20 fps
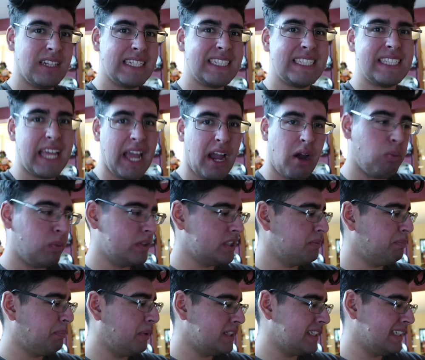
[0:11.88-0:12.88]
let's see how we're
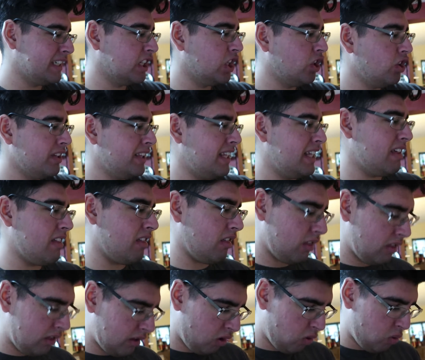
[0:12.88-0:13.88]
supposed to cook these.
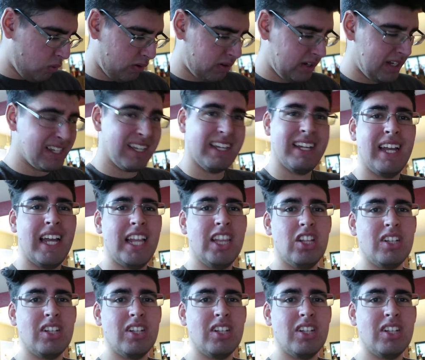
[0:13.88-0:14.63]
So, it